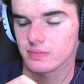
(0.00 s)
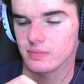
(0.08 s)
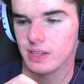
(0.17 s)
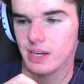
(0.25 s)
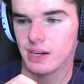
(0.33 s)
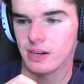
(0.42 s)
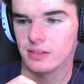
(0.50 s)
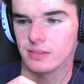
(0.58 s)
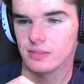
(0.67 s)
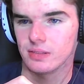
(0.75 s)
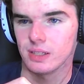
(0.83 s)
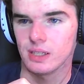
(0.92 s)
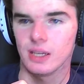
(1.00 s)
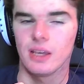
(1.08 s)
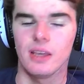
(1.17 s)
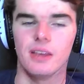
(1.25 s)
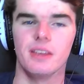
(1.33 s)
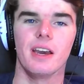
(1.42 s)
Yeah.
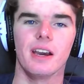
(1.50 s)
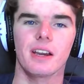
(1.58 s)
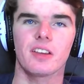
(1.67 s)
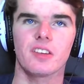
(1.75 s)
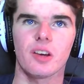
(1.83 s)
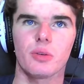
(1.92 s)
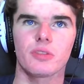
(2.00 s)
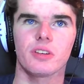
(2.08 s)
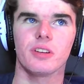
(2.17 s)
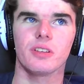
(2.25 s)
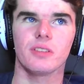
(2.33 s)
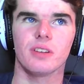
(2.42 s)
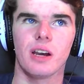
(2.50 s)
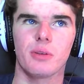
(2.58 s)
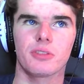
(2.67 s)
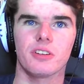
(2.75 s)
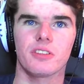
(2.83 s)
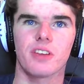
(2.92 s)
Yeah, because I was
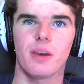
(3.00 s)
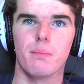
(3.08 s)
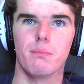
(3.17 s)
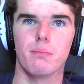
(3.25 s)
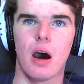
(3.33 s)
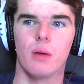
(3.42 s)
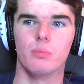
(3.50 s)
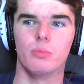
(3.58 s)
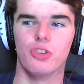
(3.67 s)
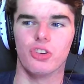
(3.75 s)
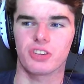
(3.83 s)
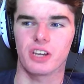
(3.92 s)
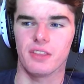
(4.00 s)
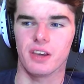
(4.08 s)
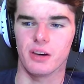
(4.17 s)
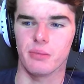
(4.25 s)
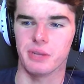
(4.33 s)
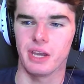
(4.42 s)
gonna say Mom just got the
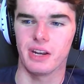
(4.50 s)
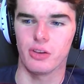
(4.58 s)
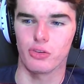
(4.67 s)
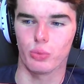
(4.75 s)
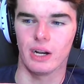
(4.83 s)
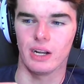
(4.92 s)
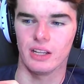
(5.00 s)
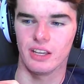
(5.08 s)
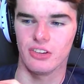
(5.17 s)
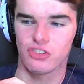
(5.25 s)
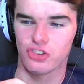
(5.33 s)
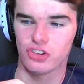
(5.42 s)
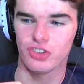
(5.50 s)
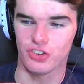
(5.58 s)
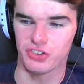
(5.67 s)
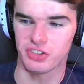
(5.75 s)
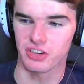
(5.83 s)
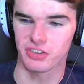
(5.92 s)
update as well, and she just
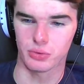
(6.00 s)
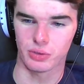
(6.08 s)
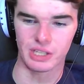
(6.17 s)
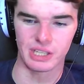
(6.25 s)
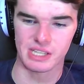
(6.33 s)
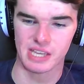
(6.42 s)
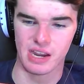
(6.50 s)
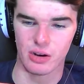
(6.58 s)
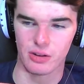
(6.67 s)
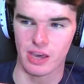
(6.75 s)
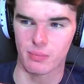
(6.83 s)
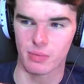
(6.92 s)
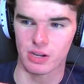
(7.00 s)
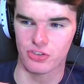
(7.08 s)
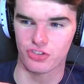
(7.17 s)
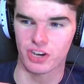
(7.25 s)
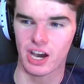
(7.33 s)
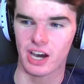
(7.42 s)
doesn't really care that much.
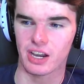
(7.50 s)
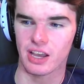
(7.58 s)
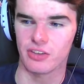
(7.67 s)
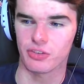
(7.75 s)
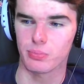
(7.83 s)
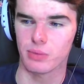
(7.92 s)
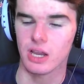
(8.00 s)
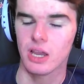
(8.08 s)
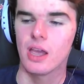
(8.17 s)
Not as much...